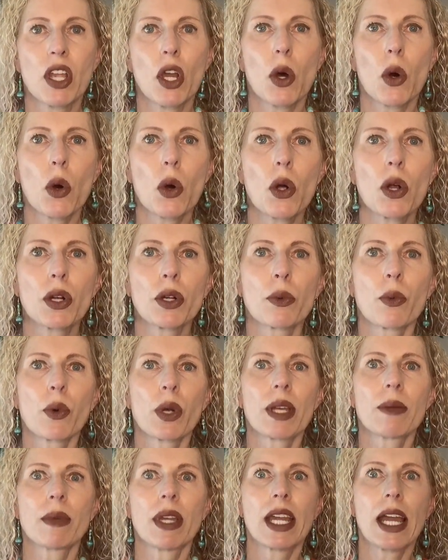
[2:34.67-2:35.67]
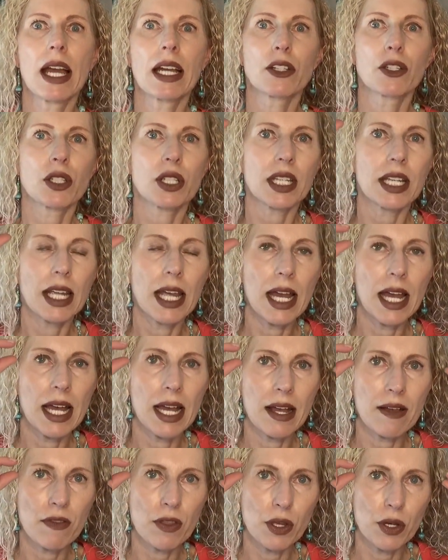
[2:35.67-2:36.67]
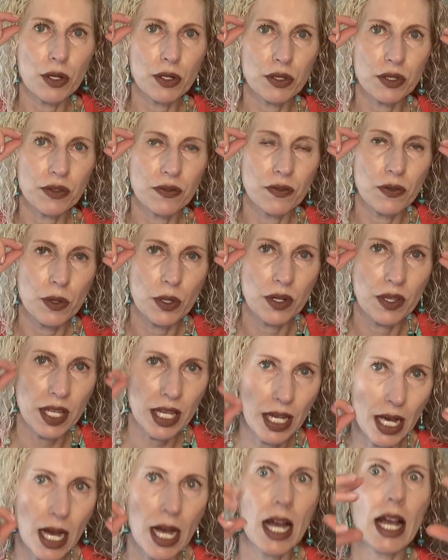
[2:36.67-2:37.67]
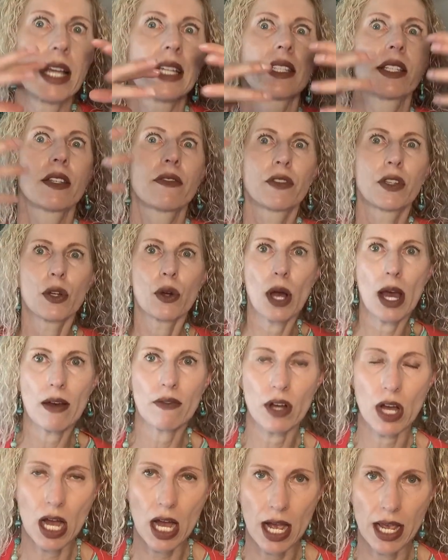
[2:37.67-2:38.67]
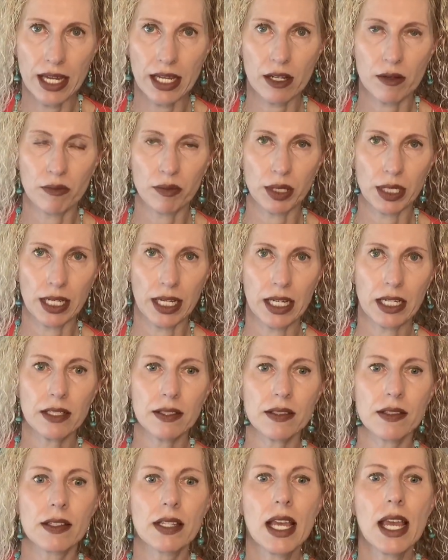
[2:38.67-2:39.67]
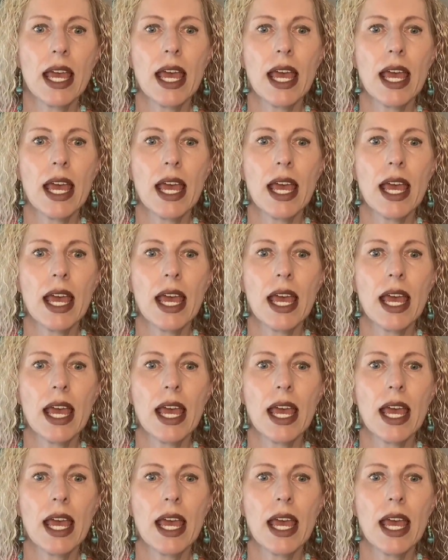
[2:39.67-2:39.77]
or we may actually have those for the eyes if you have eye complaints.